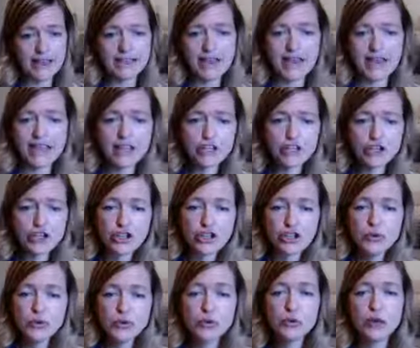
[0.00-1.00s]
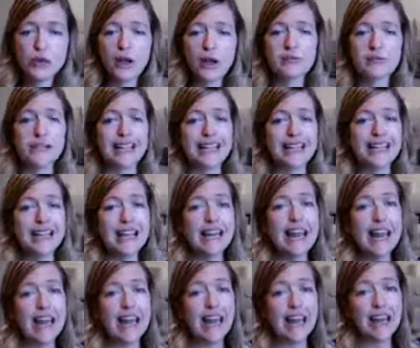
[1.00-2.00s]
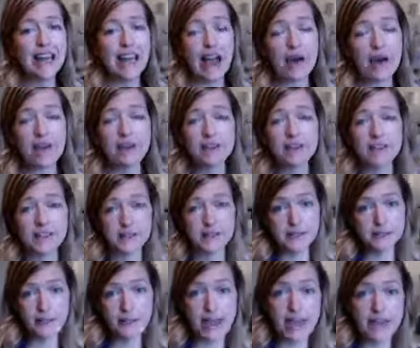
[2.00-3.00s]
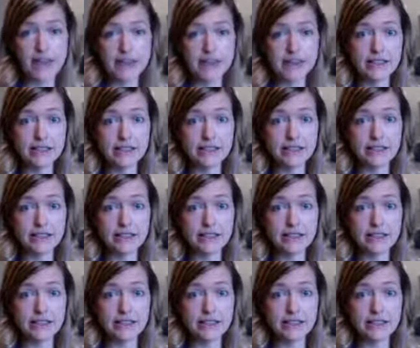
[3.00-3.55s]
I get to choose who comes in and out of this space.